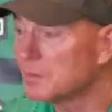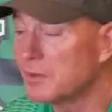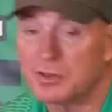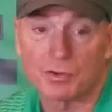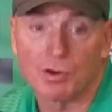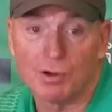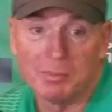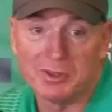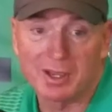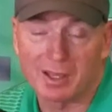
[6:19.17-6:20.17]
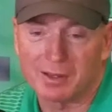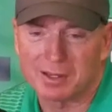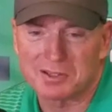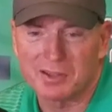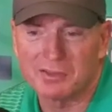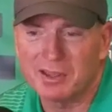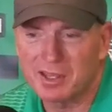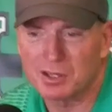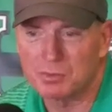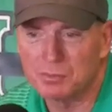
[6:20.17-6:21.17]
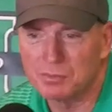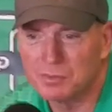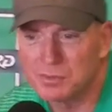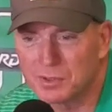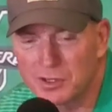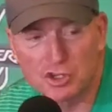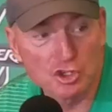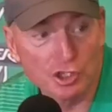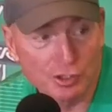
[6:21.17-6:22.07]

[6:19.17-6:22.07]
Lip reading: I think they're all. I mean, they got, like I said, they got a good, and they should.